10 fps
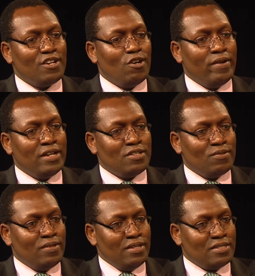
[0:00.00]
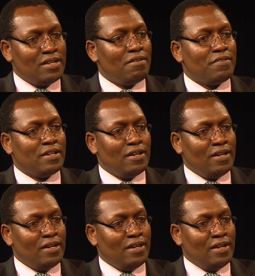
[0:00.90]
going to East
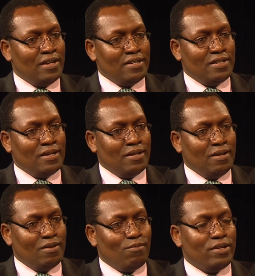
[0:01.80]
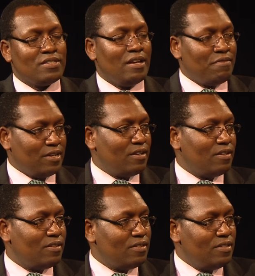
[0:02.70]
Africa and West Africa